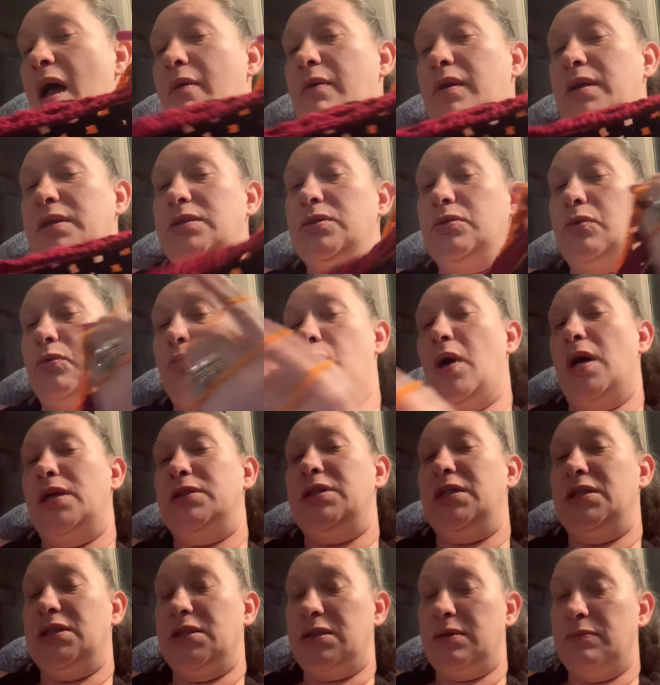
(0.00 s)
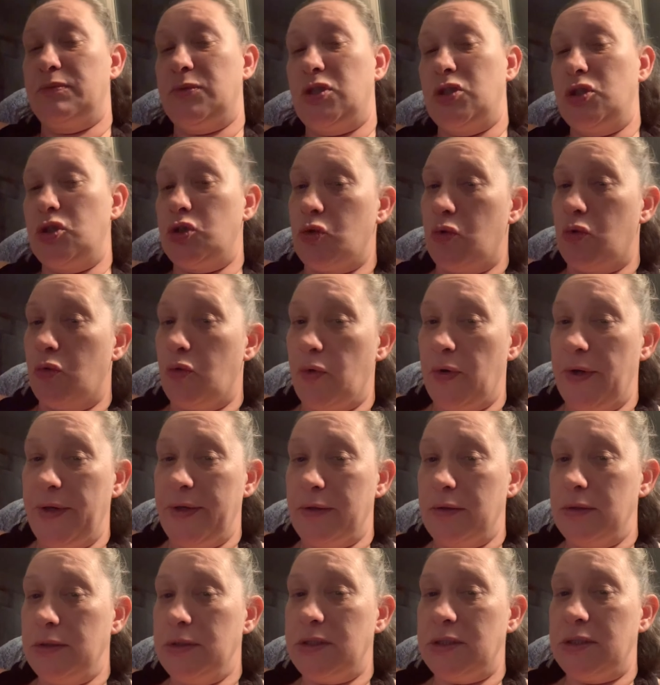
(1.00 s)
was watching some
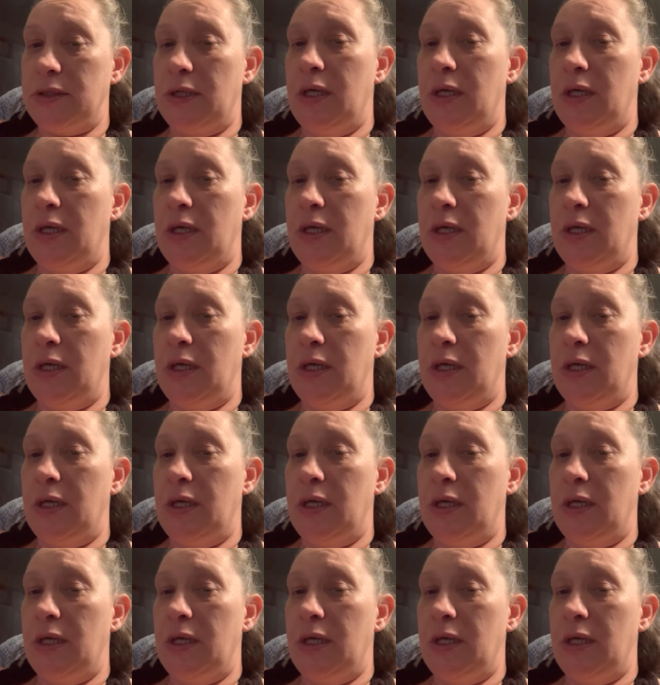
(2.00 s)
tutorials.